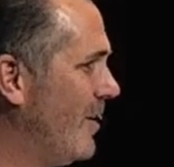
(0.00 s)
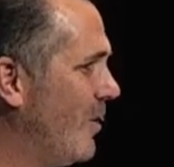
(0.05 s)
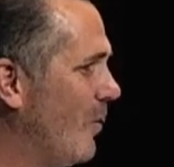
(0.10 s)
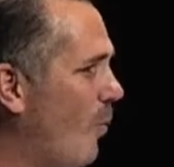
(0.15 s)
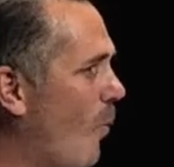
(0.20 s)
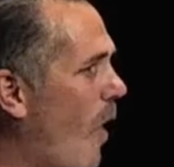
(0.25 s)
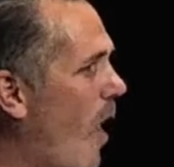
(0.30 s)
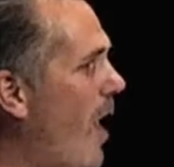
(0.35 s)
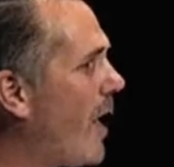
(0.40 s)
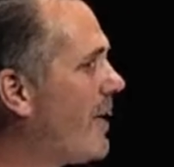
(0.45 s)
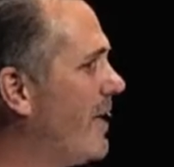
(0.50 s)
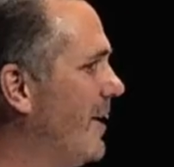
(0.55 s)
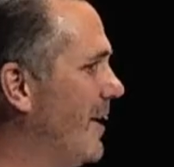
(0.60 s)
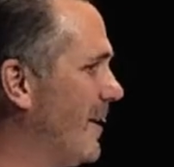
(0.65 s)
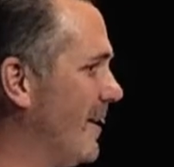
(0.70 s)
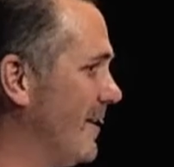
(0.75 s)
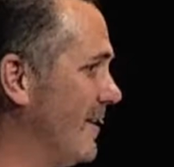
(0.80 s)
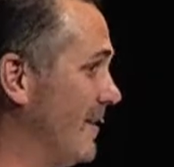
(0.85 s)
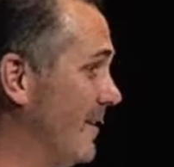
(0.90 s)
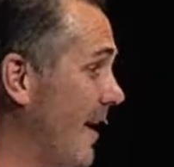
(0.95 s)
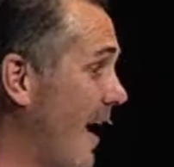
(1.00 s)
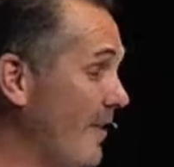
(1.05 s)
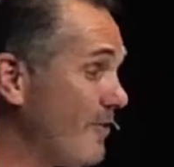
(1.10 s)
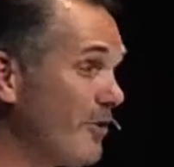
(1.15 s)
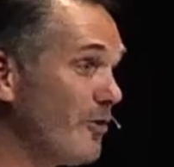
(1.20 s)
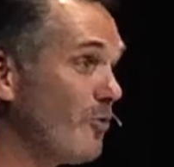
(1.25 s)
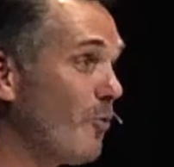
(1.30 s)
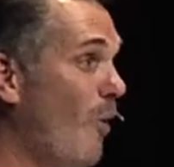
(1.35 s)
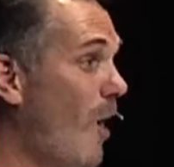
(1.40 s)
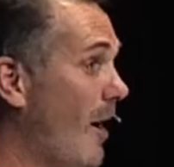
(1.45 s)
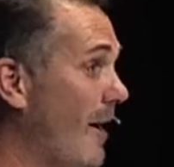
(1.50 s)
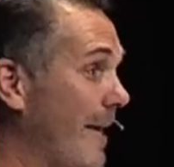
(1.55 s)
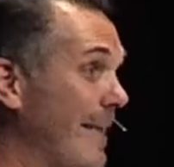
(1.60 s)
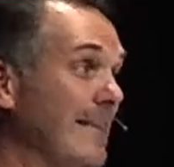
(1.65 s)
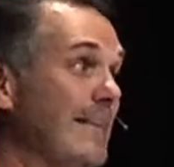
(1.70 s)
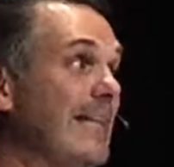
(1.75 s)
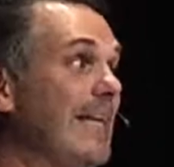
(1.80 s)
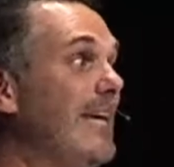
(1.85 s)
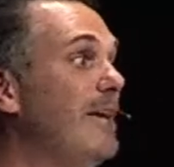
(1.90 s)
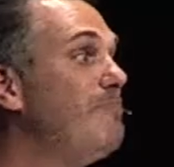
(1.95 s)
walking, not just
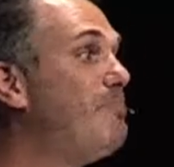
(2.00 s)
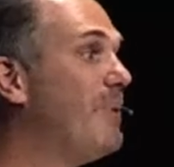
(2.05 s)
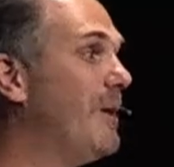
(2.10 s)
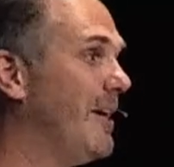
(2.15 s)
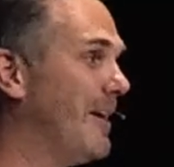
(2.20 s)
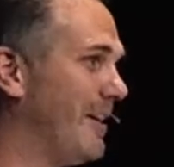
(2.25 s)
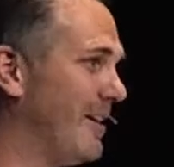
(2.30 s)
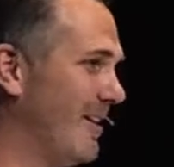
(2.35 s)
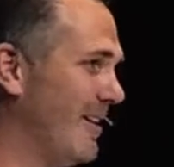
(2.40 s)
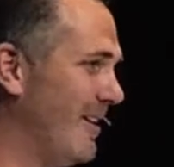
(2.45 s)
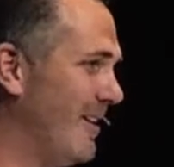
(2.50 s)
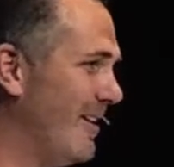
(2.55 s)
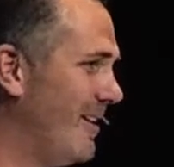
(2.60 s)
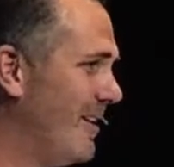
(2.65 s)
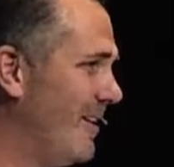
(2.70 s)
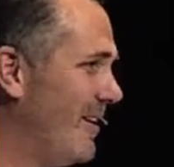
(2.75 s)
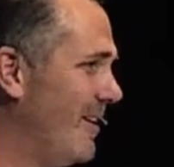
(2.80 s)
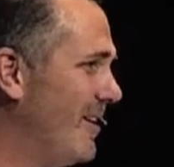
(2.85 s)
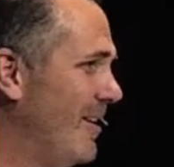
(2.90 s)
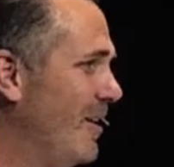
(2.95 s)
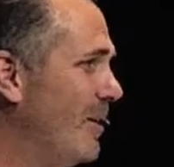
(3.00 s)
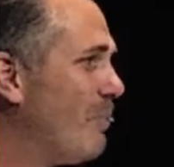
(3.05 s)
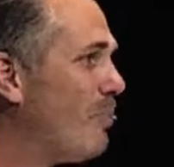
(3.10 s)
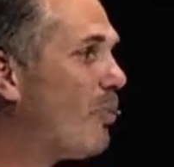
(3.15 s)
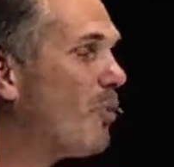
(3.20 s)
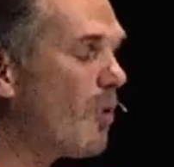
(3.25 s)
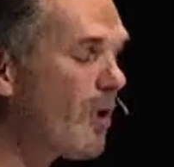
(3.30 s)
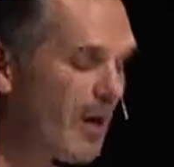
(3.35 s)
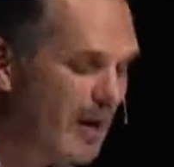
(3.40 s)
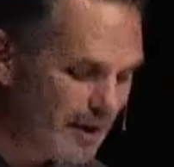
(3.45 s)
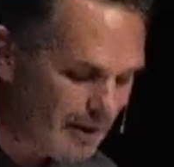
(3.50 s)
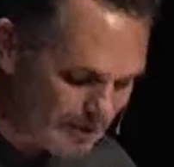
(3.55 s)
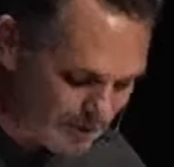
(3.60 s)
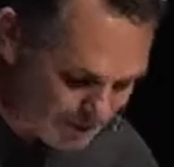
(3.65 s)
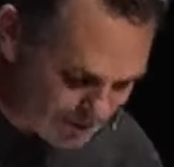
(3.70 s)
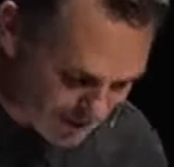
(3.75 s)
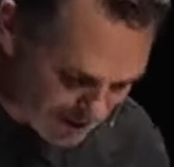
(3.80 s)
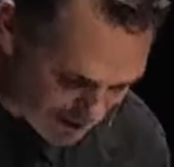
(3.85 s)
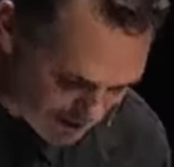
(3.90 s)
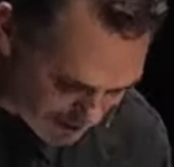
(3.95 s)
walking, leaping,
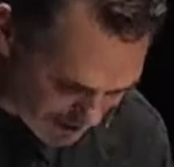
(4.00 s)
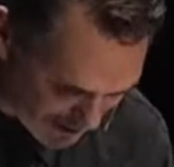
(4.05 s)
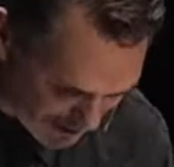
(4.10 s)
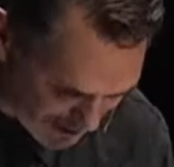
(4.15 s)
praising